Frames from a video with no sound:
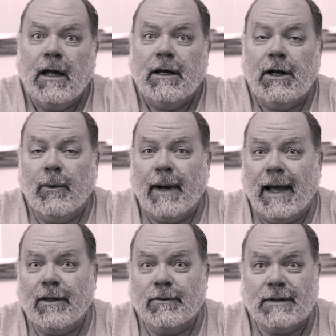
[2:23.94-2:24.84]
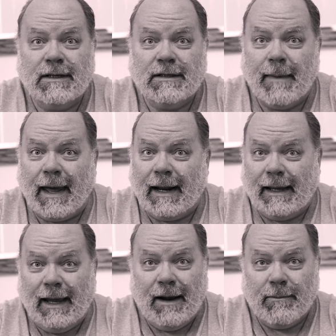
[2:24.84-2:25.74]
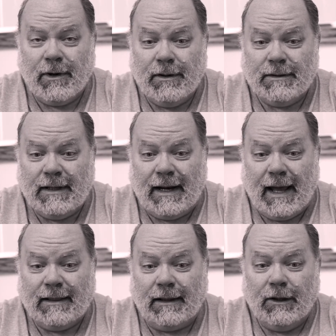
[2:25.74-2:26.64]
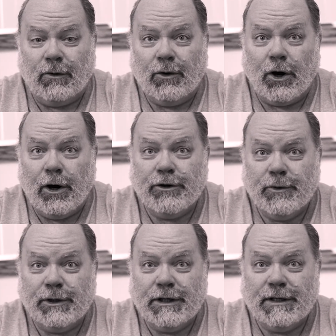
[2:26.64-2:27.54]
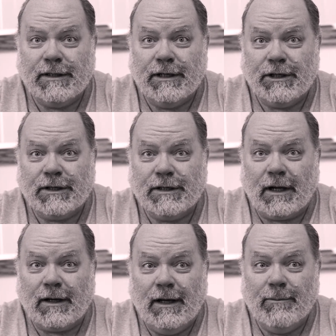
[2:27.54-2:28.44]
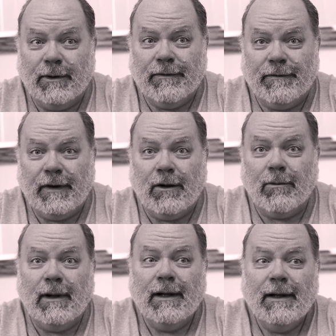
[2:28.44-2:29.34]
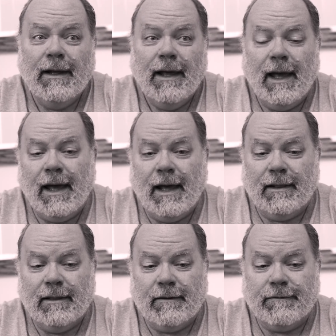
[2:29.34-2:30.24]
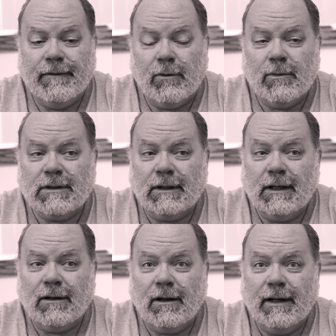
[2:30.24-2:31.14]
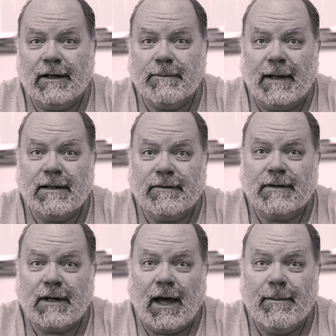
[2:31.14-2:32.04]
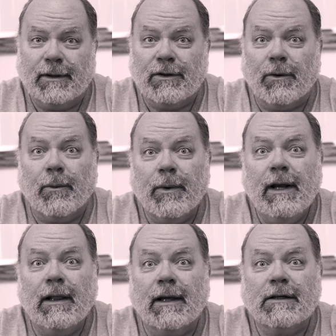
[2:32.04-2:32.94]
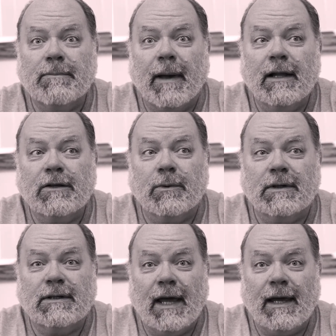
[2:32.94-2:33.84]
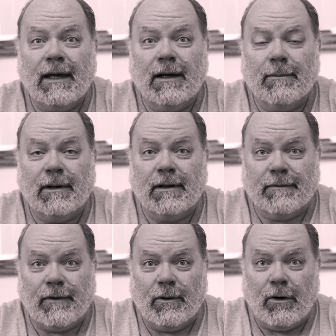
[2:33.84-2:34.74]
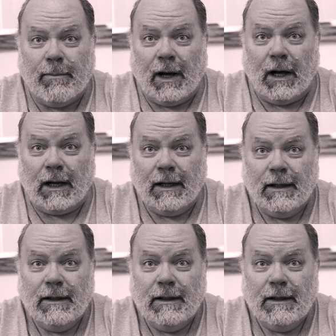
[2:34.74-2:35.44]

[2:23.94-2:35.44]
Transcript: you know, we had those Instamatic cameras that had the little cartridges that you stuck in them with film, and the film was a little on the expensive side, but the real expense was taking them to the photo bug